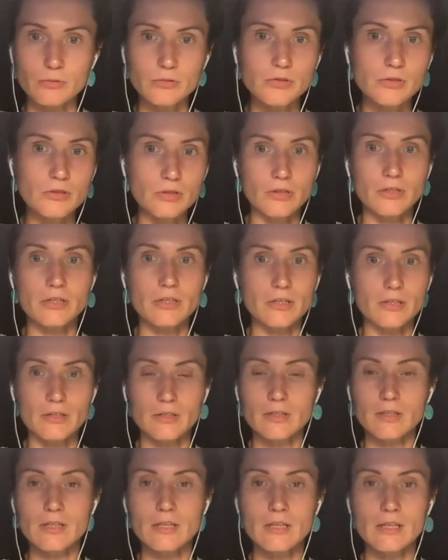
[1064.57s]
starting,
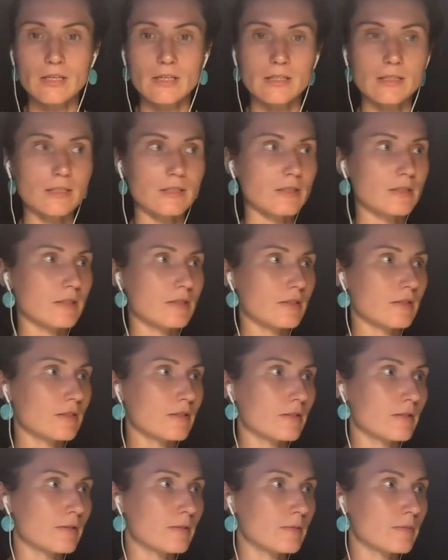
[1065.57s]
and
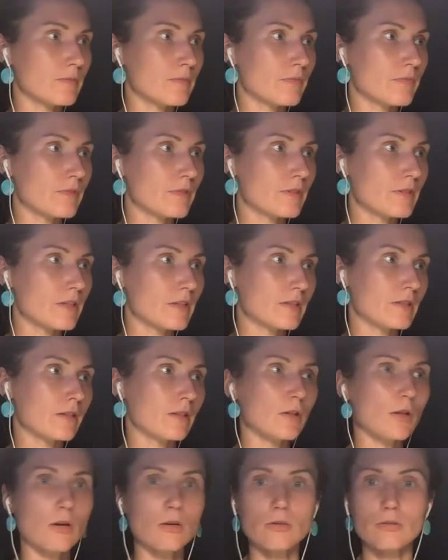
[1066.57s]
that's a
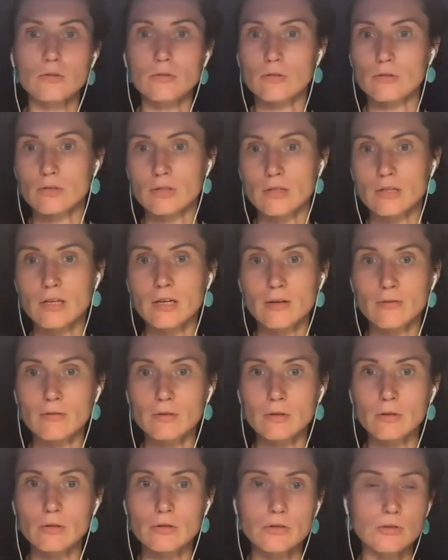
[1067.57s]
lot. I have a
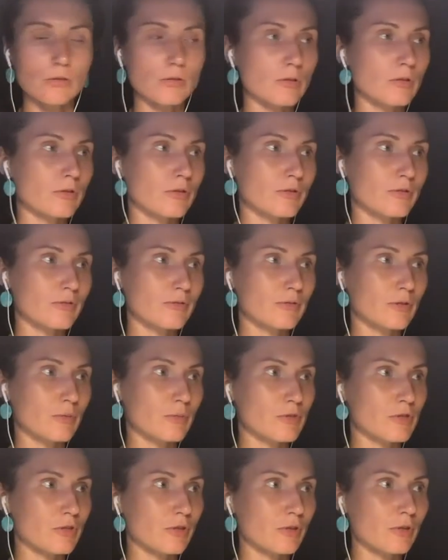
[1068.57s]
lot to learn from
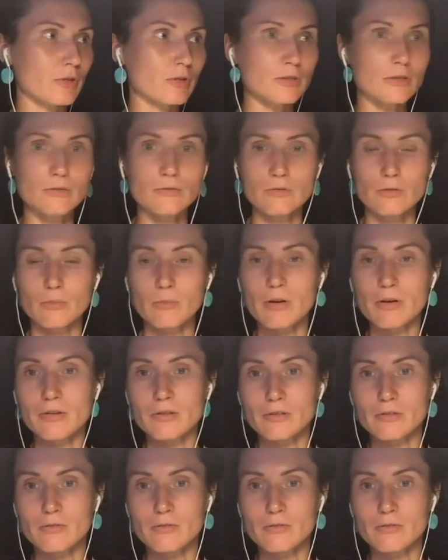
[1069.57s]
Charlotte and from other